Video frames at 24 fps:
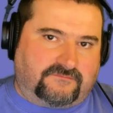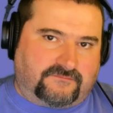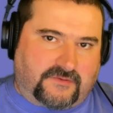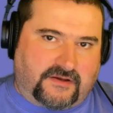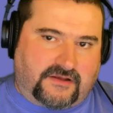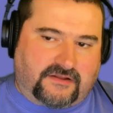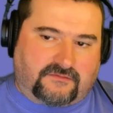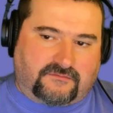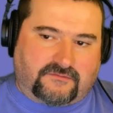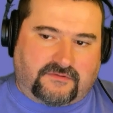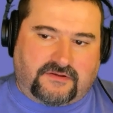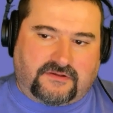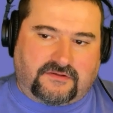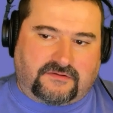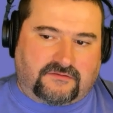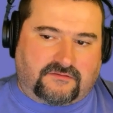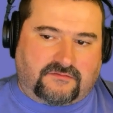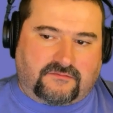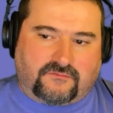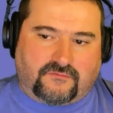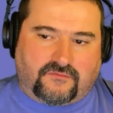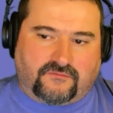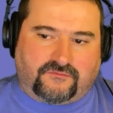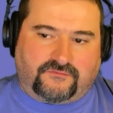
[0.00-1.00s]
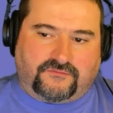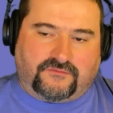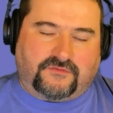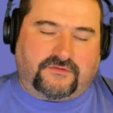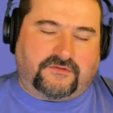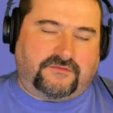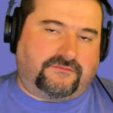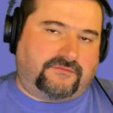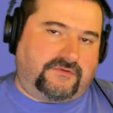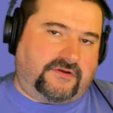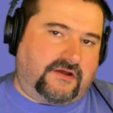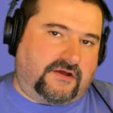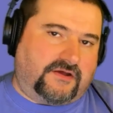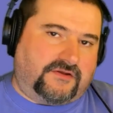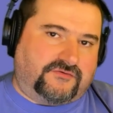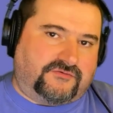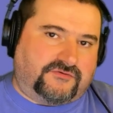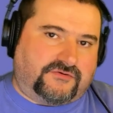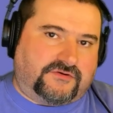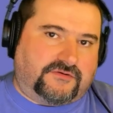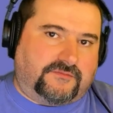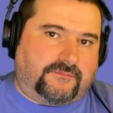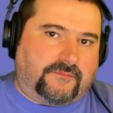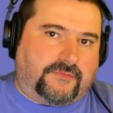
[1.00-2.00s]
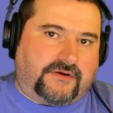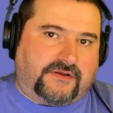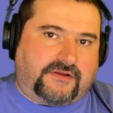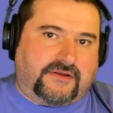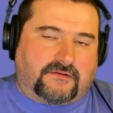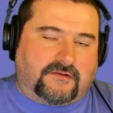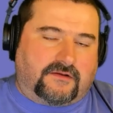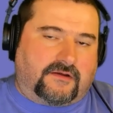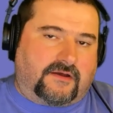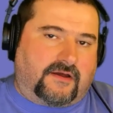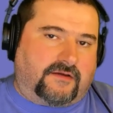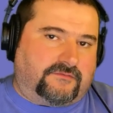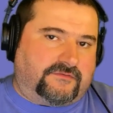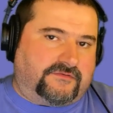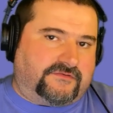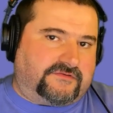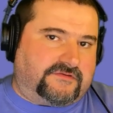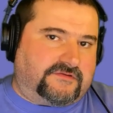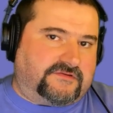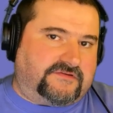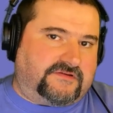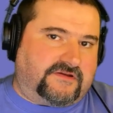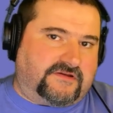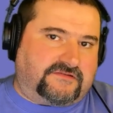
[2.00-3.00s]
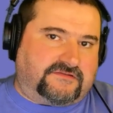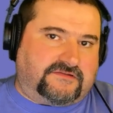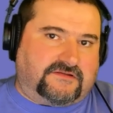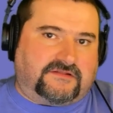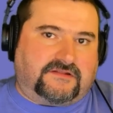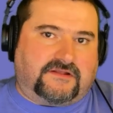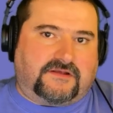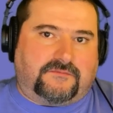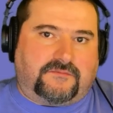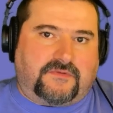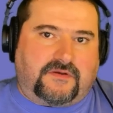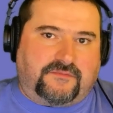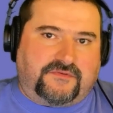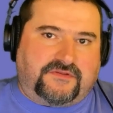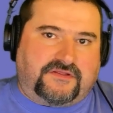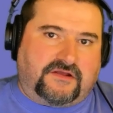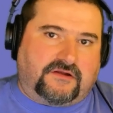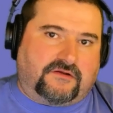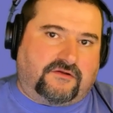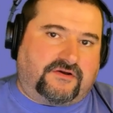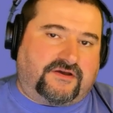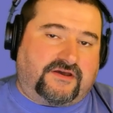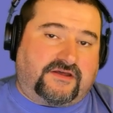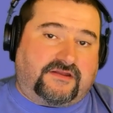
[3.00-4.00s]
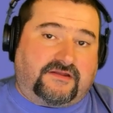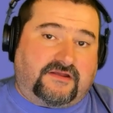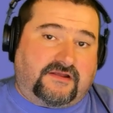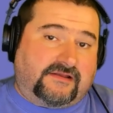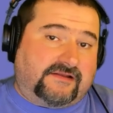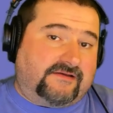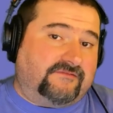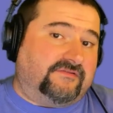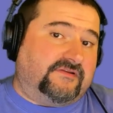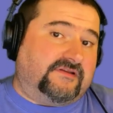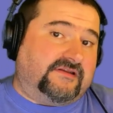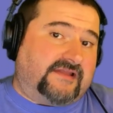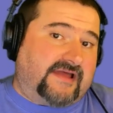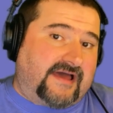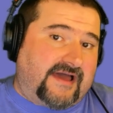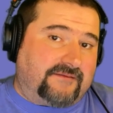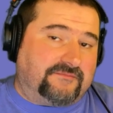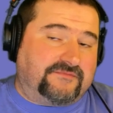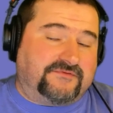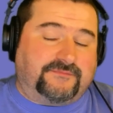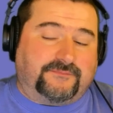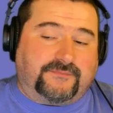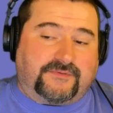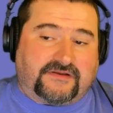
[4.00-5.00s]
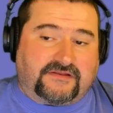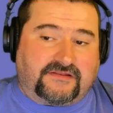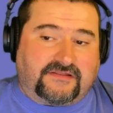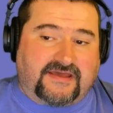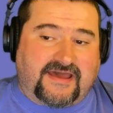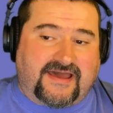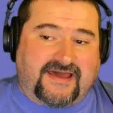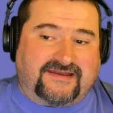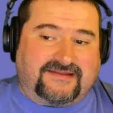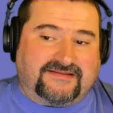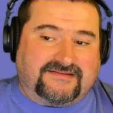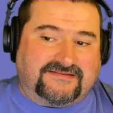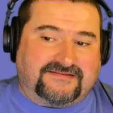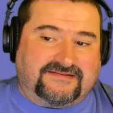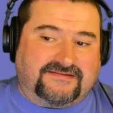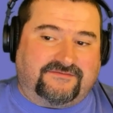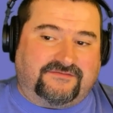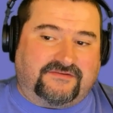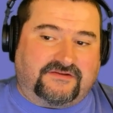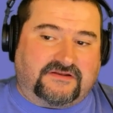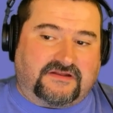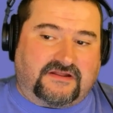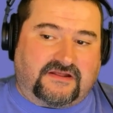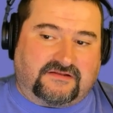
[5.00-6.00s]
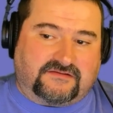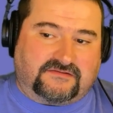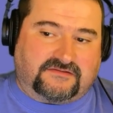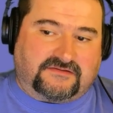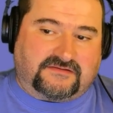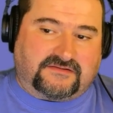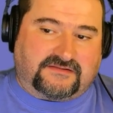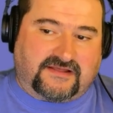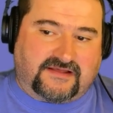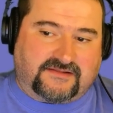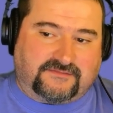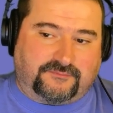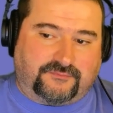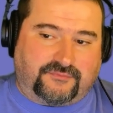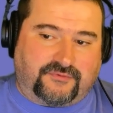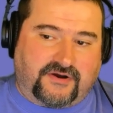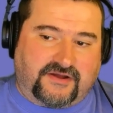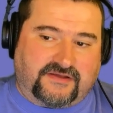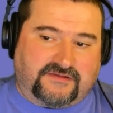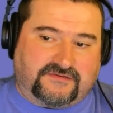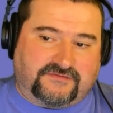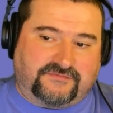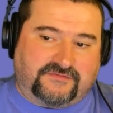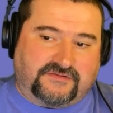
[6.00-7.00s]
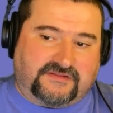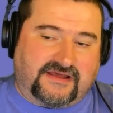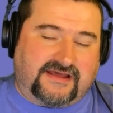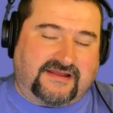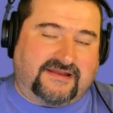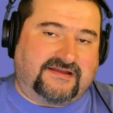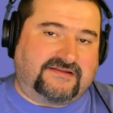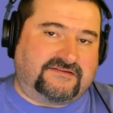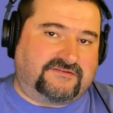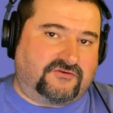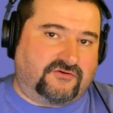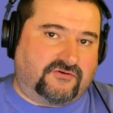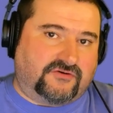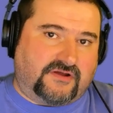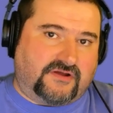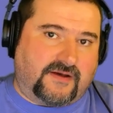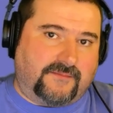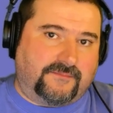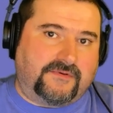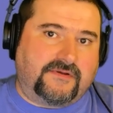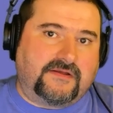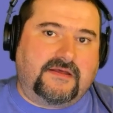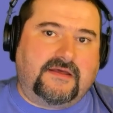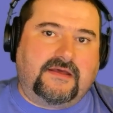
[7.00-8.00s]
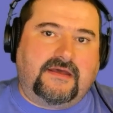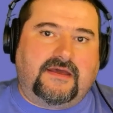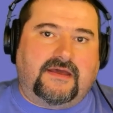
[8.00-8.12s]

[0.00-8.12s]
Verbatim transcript: By the way, you know, move to the 300. But I was suggesting that maybe they look at ElevenLabs, but that is even, uh, that price for that has gone up.